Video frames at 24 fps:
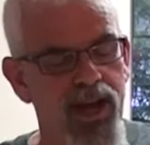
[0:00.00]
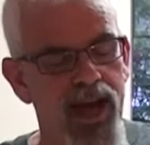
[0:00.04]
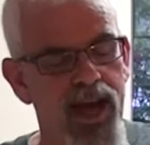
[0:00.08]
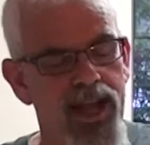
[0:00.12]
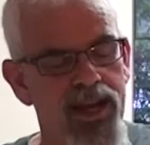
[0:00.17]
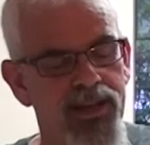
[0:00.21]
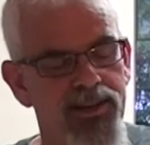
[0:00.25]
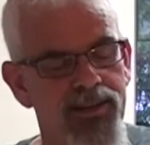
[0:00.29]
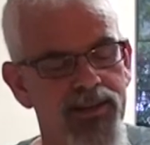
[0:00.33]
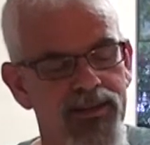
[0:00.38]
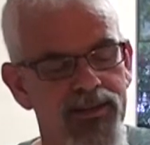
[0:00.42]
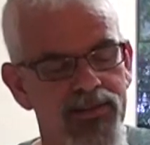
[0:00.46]

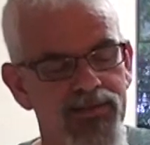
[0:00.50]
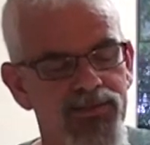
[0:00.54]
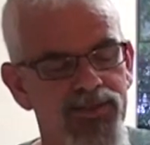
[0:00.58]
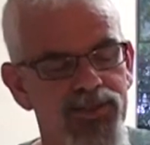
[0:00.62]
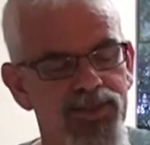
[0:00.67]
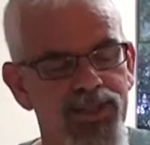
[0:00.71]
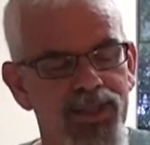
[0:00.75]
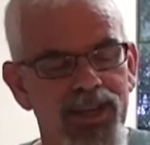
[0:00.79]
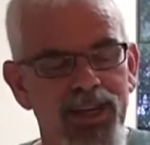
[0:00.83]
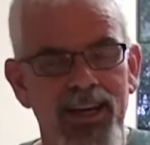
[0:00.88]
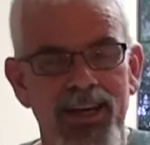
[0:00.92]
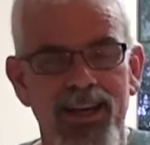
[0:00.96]
additives.
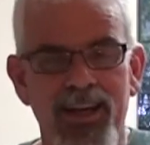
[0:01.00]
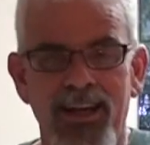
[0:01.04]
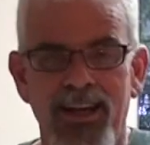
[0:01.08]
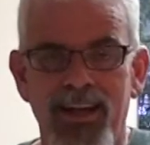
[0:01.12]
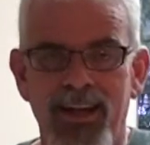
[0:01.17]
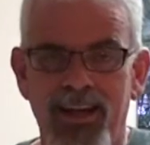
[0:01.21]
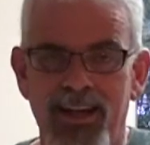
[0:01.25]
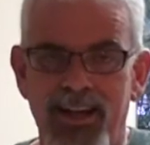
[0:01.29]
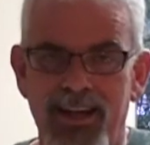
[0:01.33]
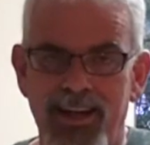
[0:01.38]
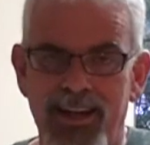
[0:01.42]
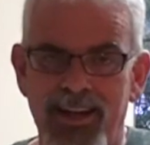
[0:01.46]

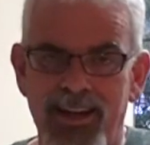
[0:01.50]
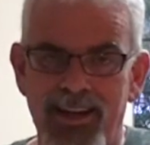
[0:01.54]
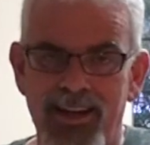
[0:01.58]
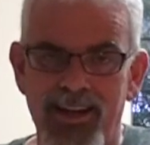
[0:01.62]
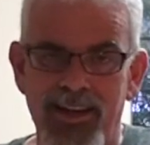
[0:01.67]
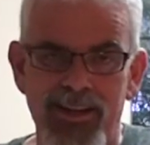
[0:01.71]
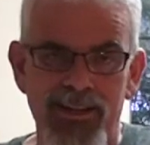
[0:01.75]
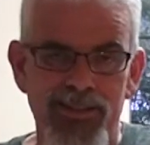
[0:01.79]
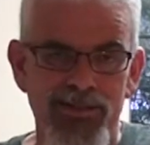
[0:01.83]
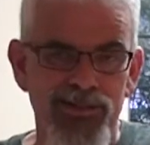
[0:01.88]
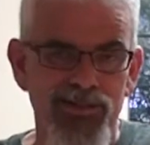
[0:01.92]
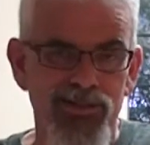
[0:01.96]

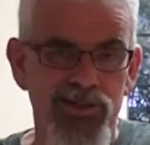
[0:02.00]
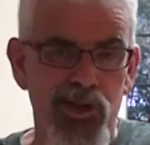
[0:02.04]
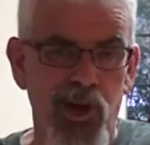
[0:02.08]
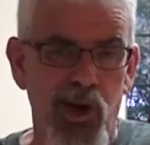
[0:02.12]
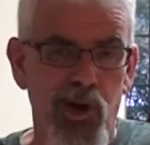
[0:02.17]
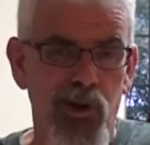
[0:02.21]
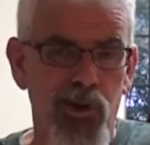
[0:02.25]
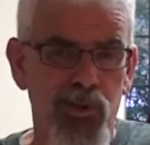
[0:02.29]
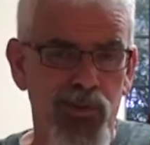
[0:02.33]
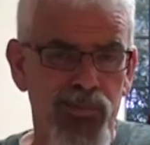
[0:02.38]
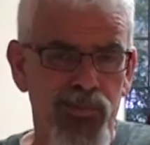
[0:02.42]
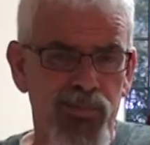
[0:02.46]
And
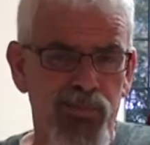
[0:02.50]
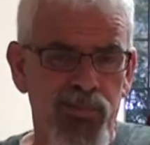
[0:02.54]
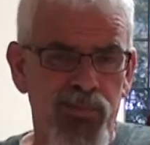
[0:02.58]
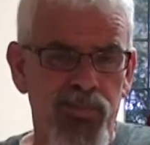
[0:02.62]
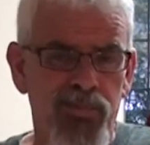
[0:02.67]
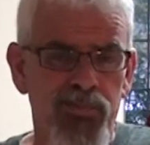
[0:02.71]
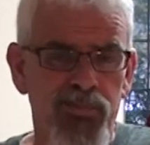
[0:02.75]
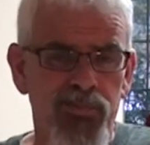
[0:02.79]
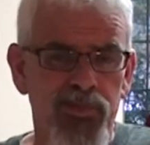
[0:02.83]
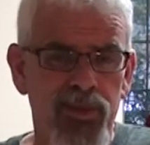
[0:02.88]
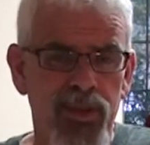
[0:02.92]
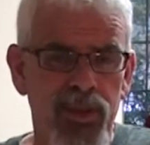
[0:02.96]
so
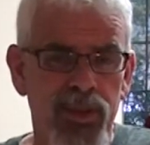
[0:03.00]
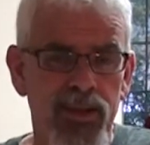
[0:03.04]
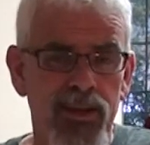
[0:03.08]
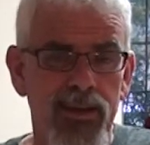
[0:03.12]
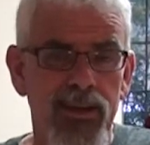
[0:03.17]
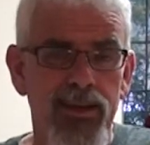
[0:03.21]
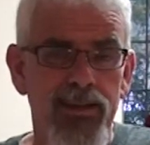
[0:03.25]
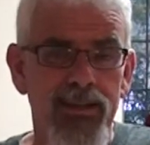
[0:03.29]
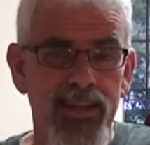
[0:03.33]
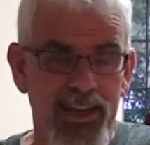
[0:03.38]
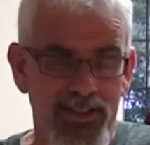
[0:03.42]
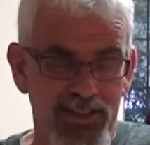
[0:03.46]

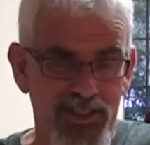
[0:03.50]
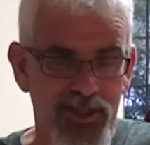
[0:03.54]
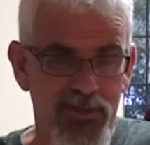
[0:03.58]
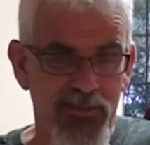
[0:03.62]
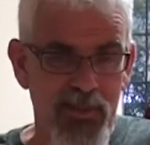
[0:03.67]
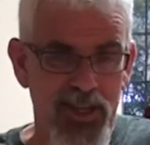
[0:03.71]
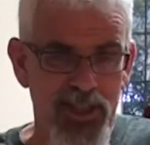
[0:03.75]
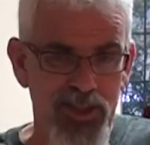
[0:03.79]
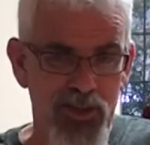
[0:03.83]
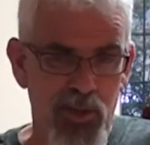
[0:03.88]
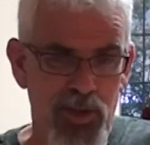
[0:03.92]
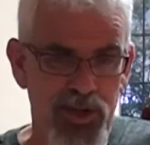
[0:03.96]
that just
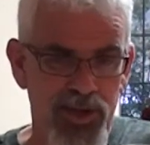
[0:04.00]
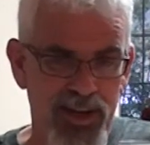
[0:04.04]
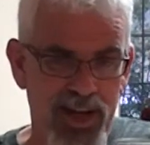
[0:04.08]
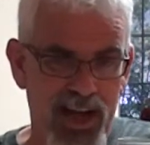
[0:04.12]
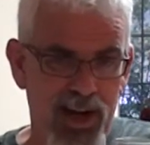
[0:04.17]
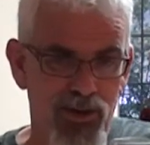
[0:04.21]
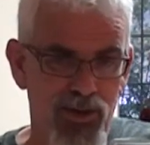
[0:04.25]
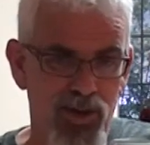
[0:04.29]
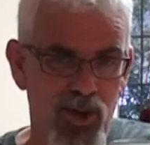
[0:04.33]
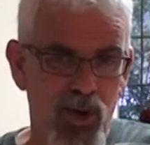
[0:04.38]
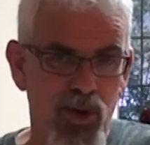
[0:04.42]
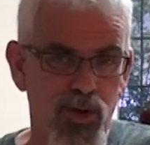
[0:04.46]
makes you wonder
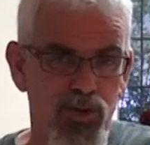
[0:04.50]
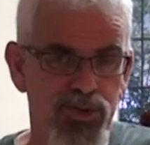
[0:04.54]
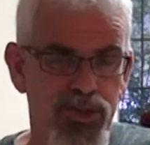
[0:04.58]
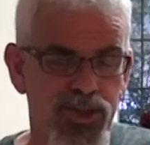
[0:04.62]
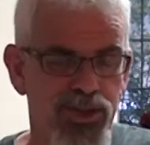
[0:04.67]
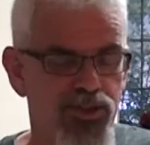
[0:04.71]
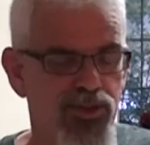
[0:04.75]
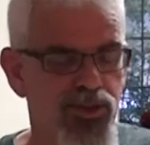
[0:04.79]
how old it